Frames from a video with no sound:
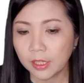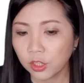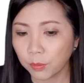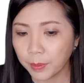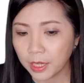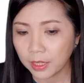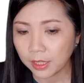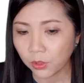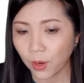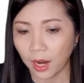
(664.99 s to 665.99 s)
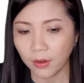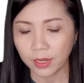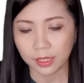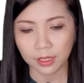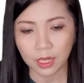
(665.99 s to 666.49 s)
So PT square
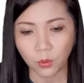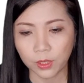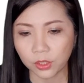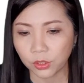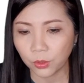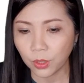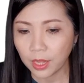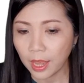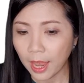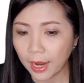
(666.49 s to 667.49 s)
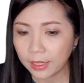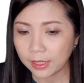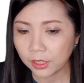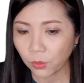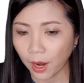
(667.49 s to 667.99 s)
is equals to
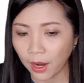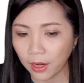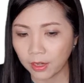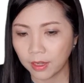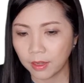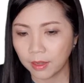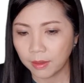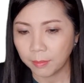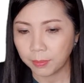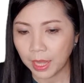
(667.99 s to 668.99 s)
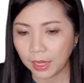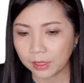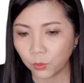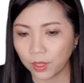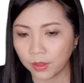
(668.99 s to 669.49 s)
18 square
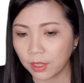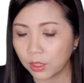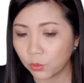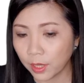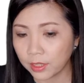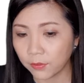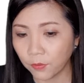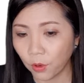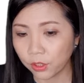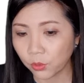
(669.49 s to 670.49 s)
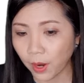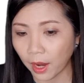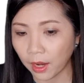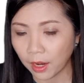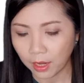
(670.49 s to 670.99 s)
plus with 24
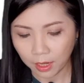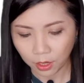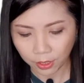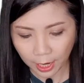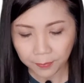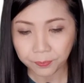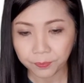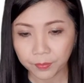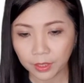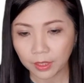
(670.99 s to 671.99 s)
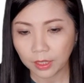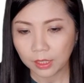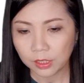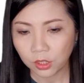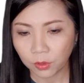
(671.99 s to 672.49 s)
square. Okay?
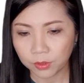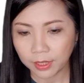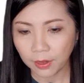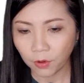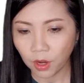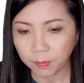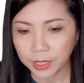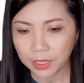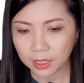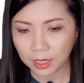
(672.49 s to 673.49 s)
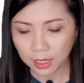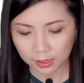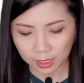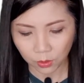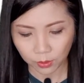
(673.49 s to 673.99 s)
So therefore PT
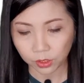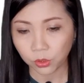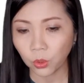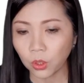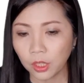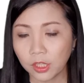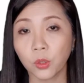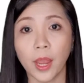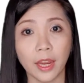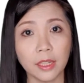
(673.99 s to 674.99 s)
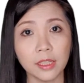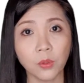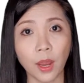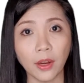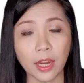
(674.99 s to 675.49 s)
is equals to, so 18
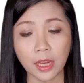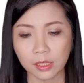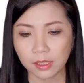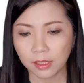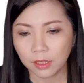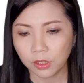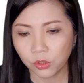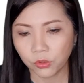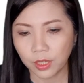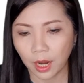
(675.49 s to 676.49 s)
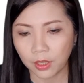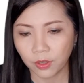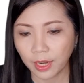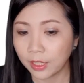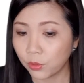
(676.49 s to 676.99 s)
square is
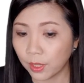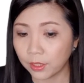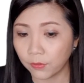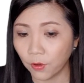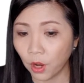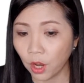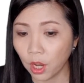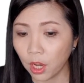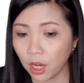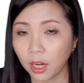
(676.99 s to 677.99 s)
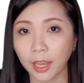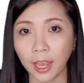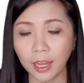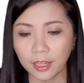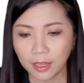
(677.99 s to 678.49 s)
324.
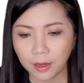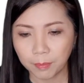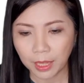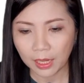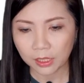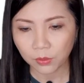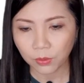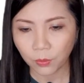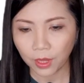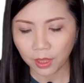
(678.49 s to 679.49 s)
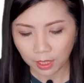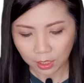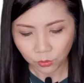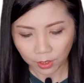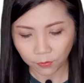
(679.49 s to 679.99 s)
Okay? Plus
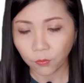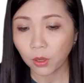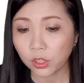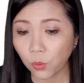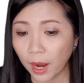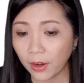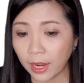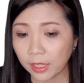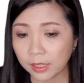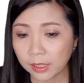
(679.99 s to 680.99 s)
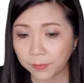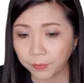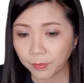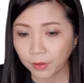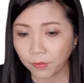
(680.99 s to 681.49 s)
with 24 square is
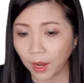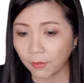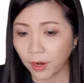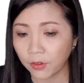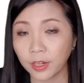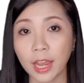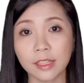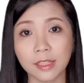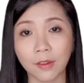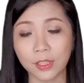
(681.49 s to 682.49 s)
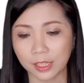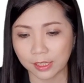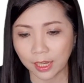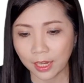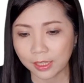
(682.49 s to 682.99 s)

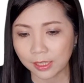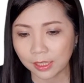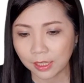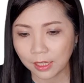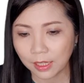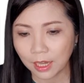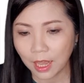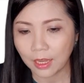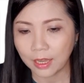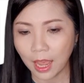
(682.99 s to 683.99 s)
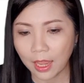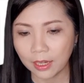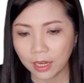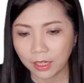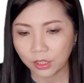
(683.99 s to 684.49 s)
576. And
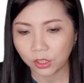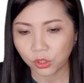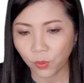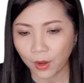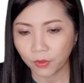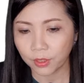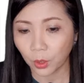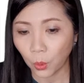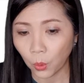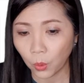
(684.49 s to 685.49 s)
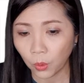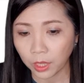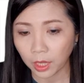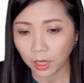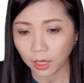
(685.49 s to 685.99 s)
then we square root the whole
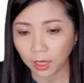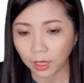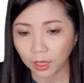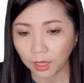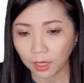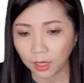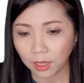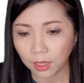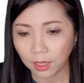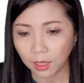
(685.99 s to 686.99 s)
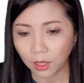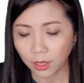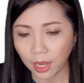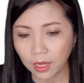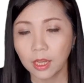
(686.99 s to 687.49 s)
thing.
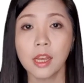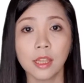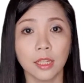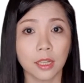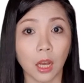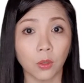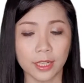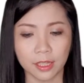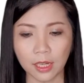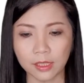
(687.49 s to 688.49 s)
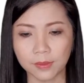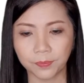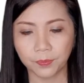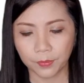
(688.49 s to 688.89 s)
Okay? Let's calculate this.